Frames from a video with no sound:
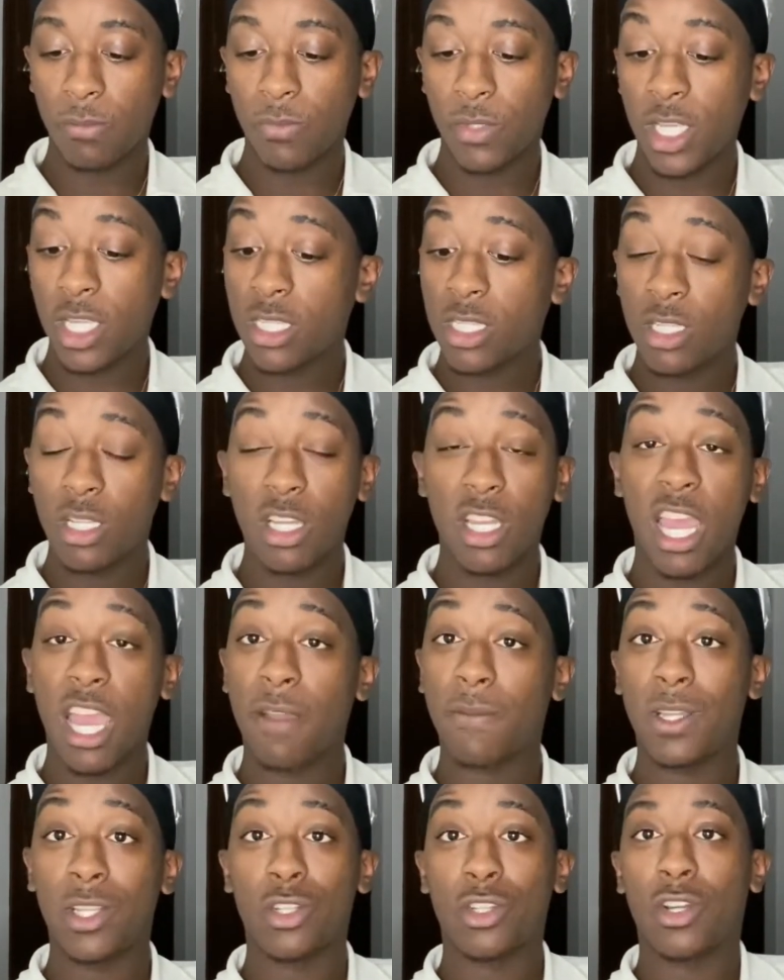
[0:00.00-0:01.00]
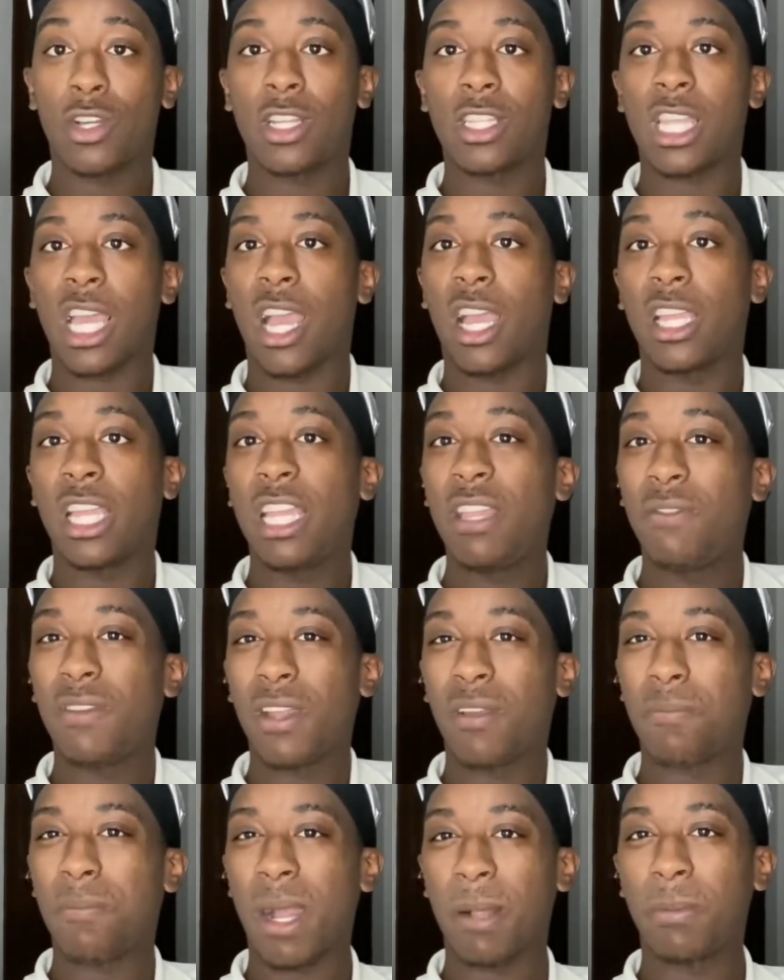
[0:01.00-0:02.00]
It's good to have insurance. Even
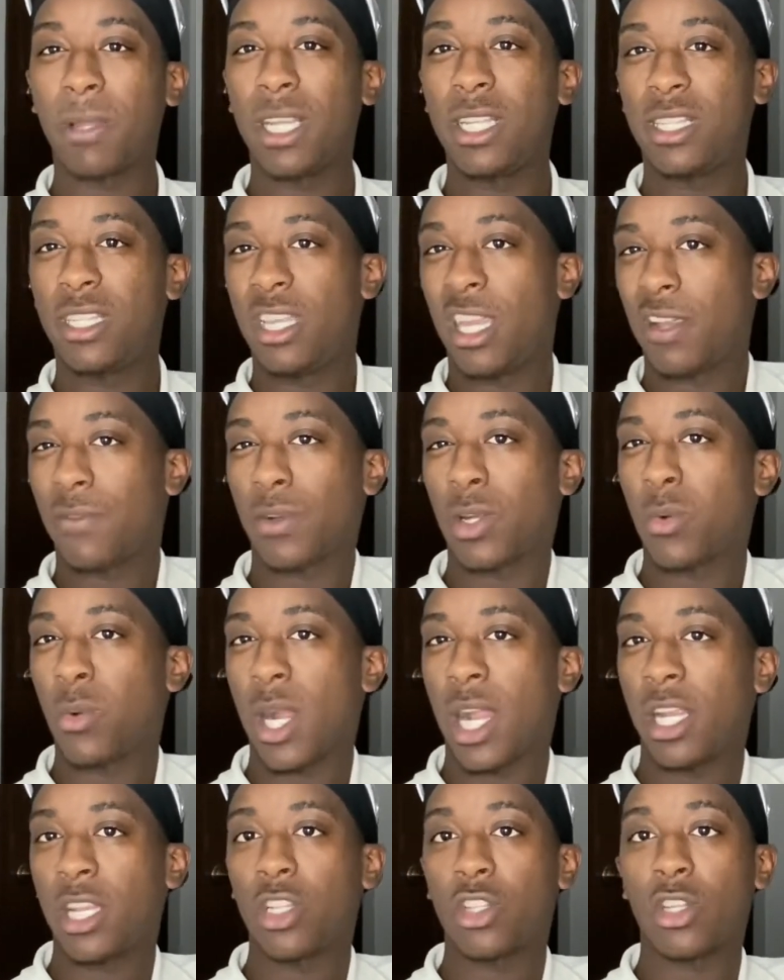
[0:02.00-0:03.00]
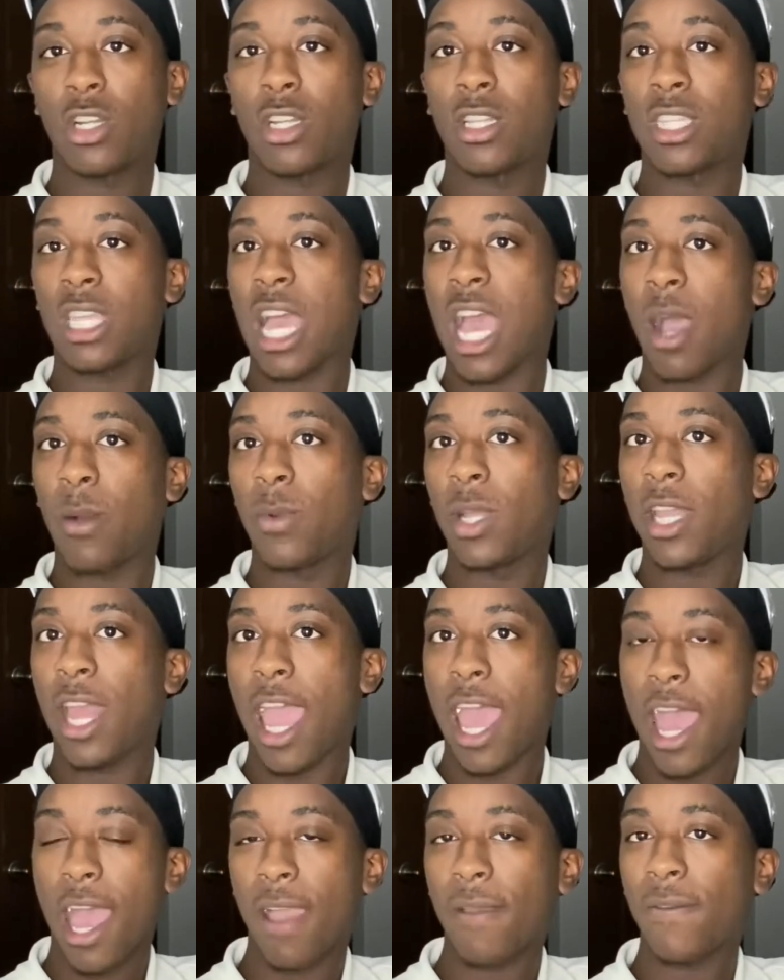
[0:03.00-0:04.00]
if my place didn't require insurance, I would
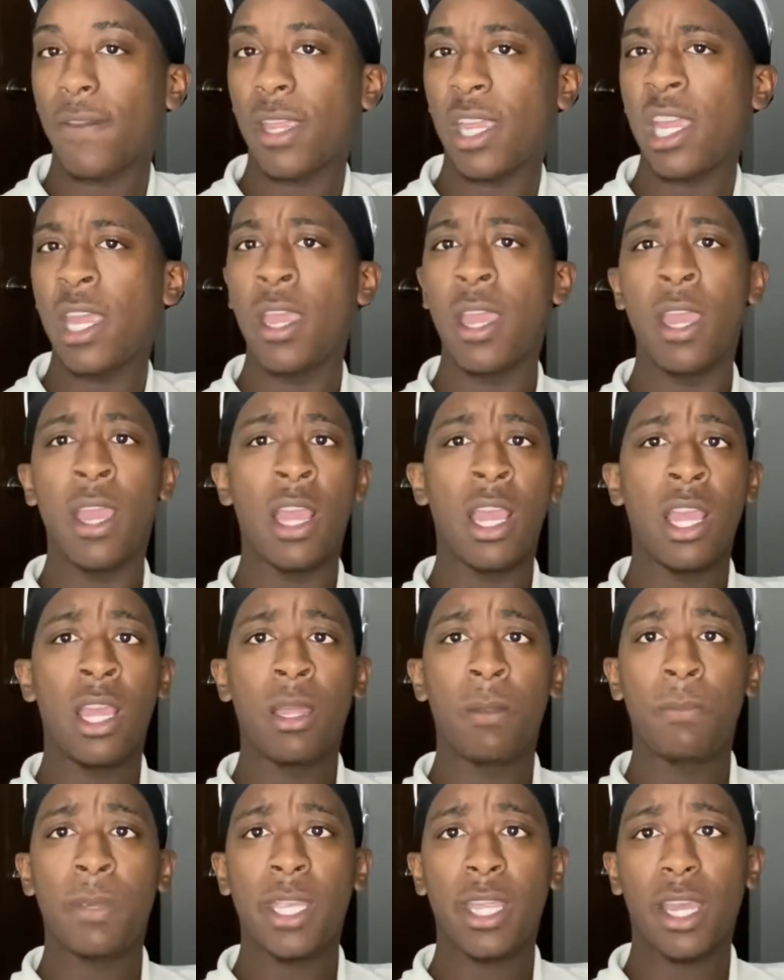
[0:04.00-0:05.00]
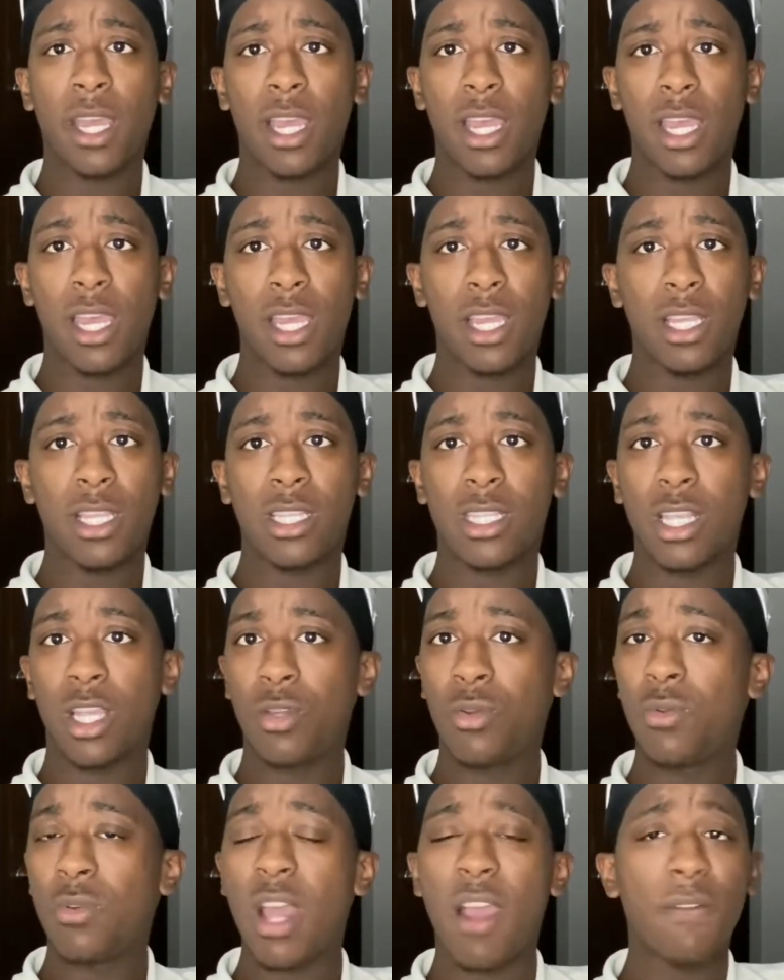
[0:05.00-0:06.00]
have it, because
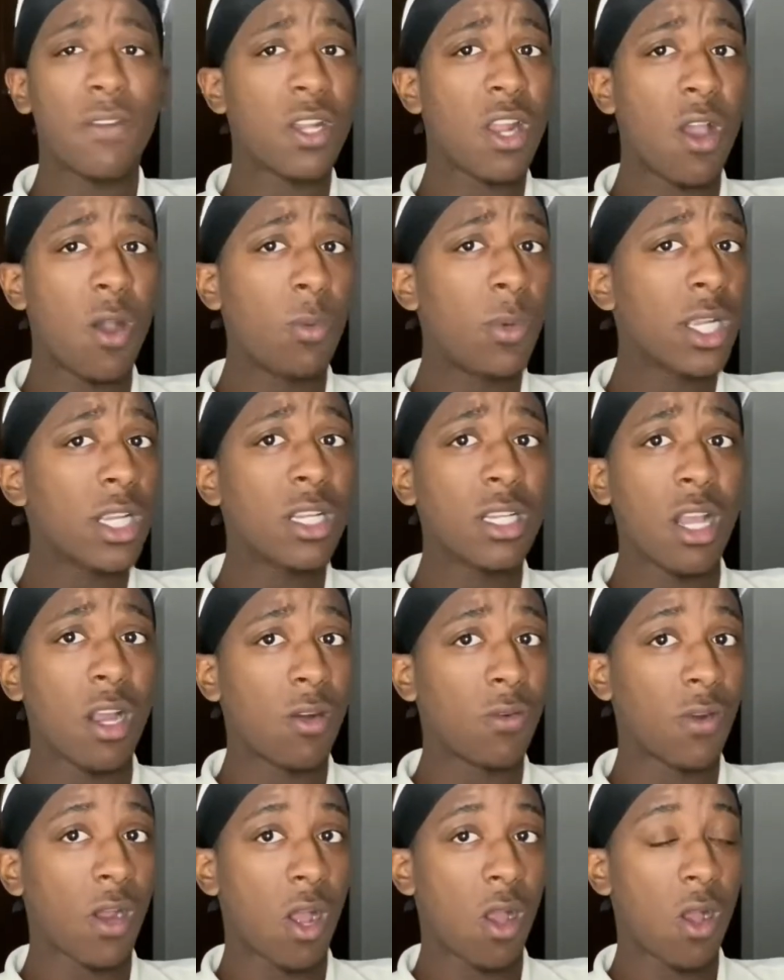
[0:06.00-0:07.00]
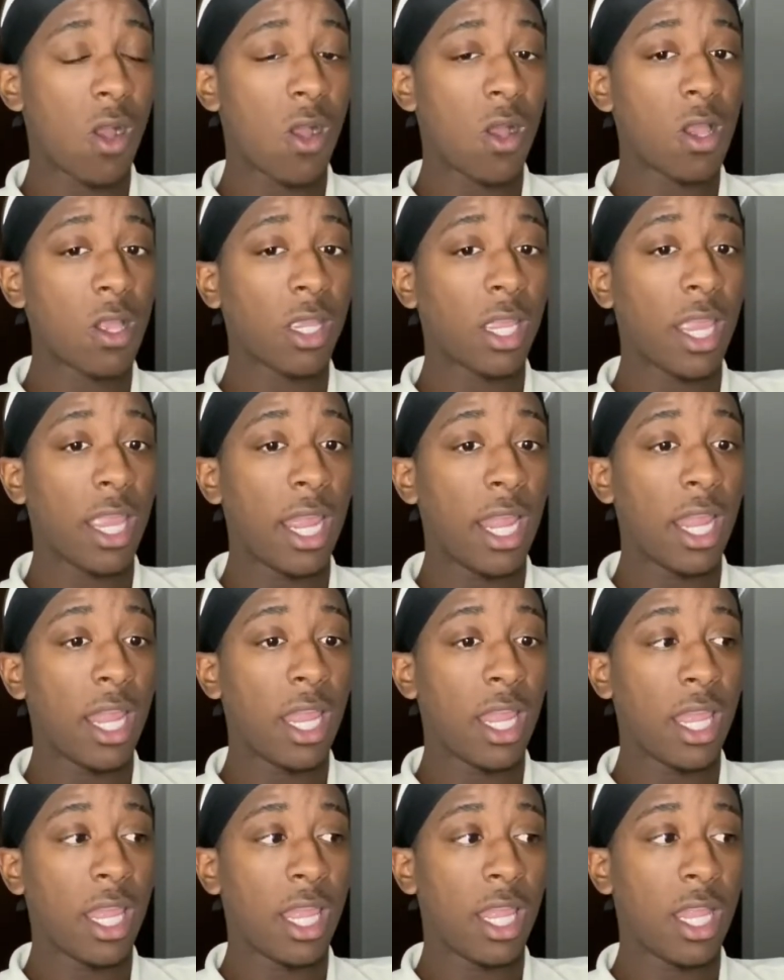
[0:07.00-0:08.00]
you never know what could go wrong.
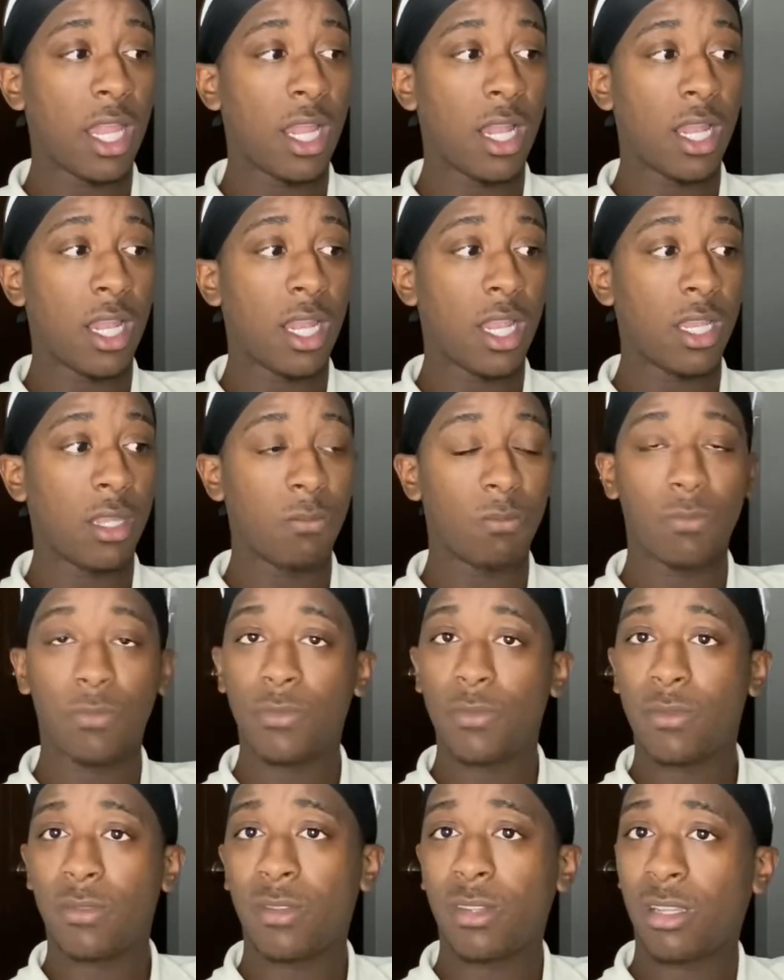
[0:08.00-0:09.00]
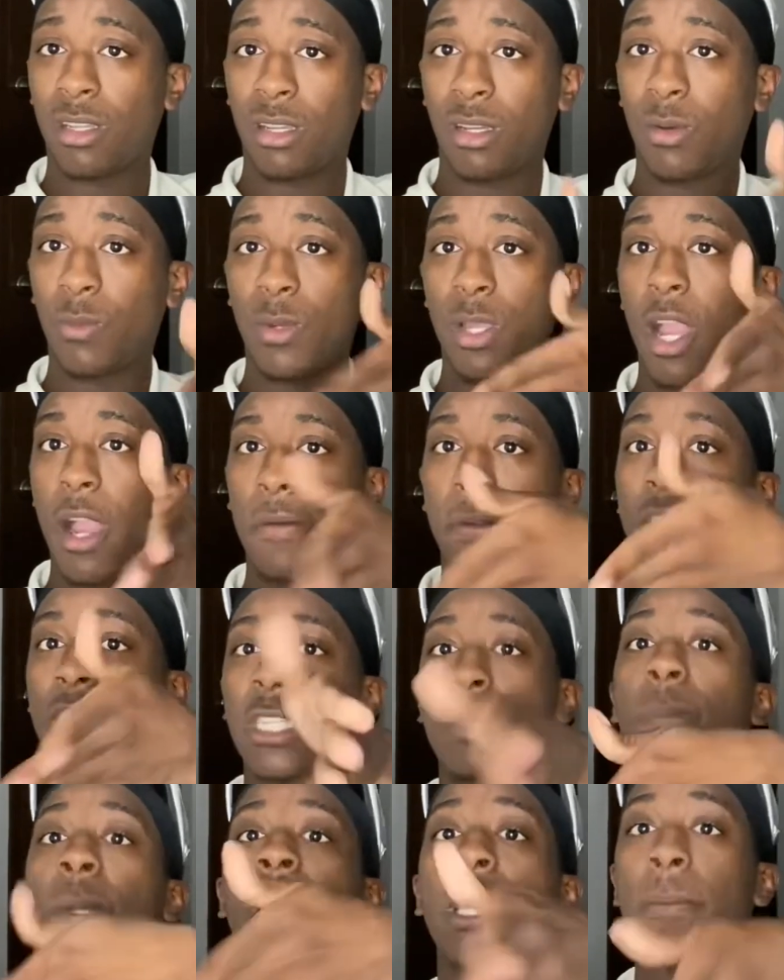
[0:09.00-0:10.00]
And we already
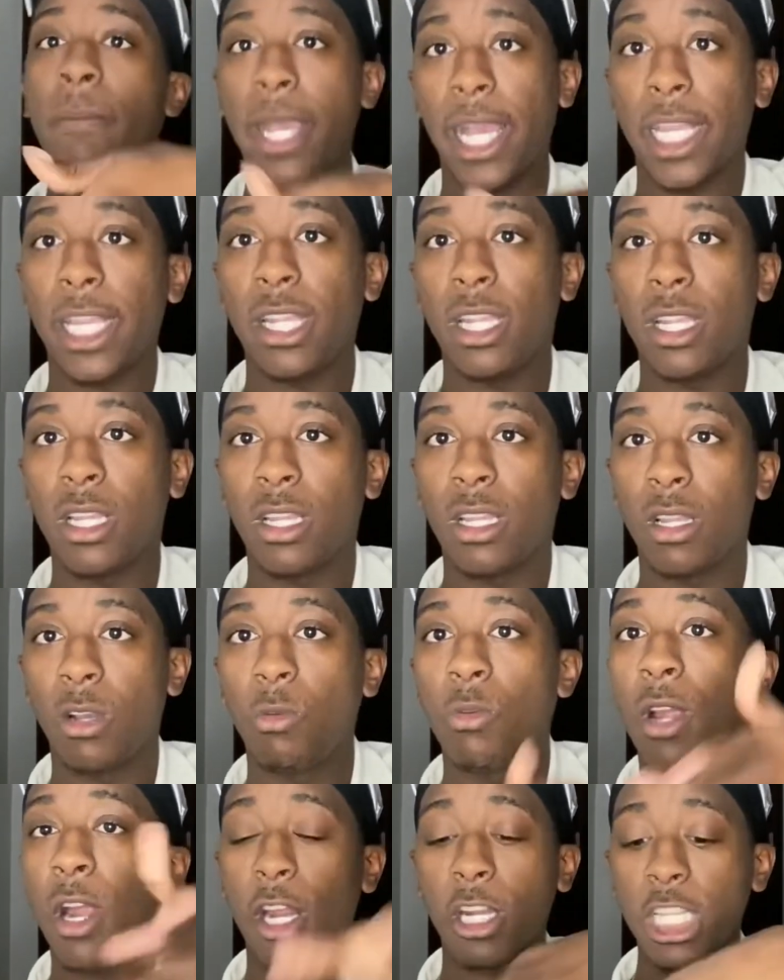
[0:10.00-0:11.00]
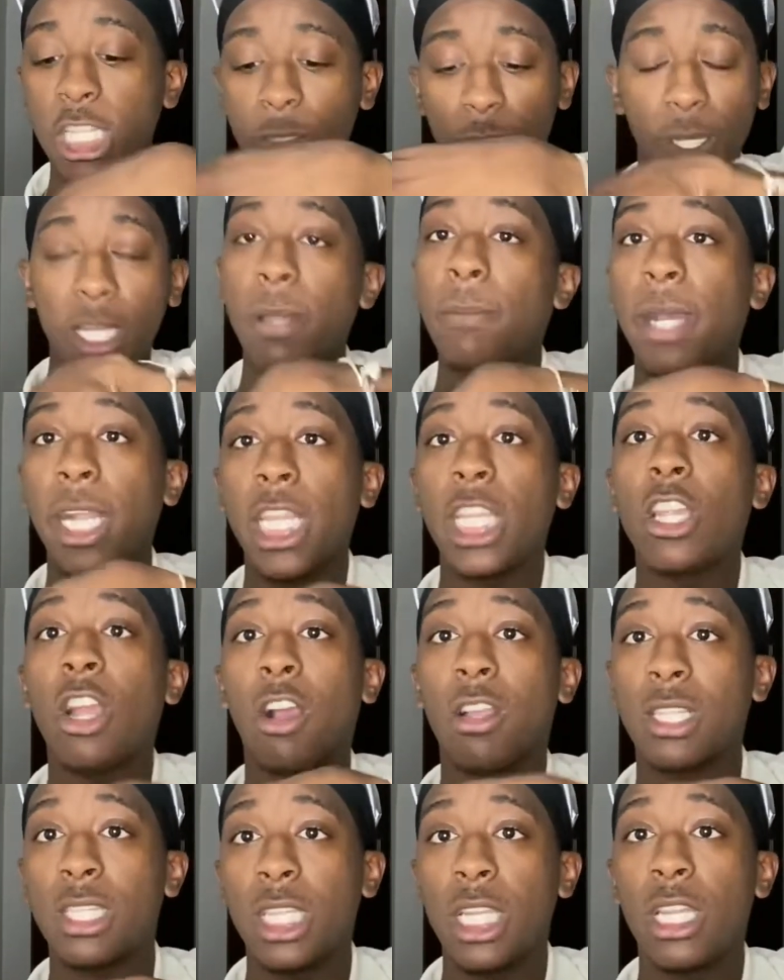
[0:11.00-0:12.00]
spending money, y'all
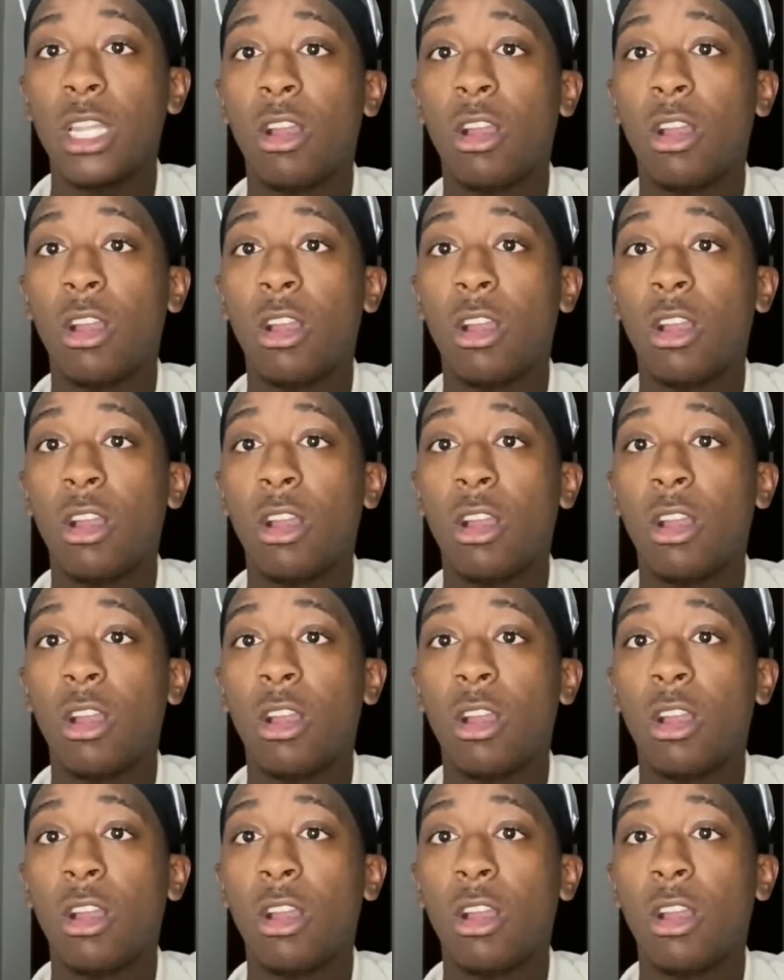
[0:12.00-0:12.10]
see.